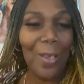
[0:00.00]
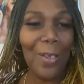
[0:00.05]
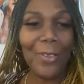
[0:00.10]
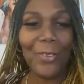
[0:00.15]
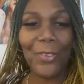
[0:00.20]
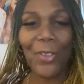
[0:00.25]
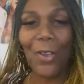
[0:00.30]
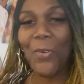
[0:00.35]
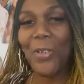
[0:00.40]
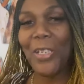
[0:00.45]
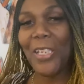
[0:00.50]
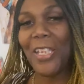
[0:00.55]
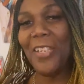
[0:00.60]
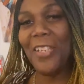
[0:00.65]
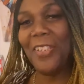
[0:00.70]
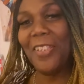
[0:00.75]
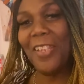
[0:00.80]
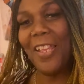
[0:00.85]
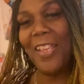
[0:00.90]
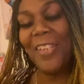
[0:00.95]
Don't
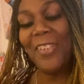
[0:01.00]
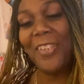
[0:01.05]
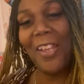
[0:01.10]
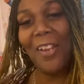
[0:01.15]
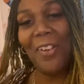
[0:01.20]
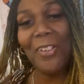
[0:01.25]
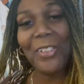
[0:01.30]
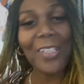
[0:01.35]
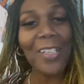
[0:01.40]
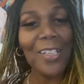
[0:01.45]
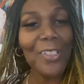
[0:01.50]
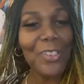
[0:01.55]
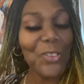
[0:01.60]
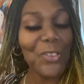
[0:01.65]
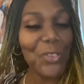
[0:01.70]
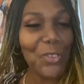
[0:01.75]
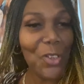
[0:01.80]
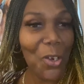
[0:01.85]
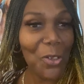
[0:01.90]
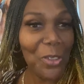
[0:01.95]
get that on because
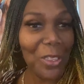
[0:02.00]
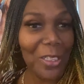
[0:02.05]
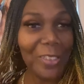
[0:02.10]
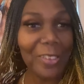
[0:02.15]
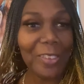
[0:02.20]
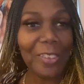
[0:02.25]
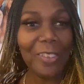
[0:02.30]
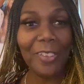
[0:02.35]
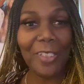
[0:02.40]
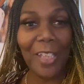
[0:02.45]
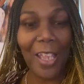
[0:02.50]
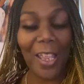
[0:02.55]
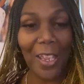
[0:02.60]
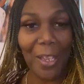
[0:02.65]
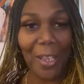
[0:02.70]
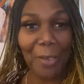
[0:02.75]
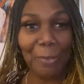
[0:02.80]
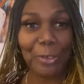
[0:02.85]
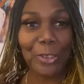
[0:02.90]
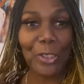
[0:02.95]
you know Auntie
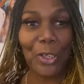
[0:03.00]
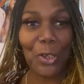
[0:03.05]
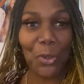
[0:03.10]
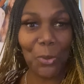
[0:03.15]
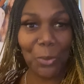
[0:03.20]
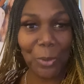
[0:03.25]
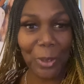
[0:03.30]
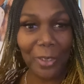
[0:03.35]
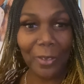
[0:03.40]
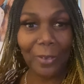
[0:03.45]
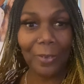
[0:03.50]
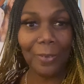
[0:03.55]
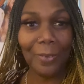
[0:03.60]
Damn sure will.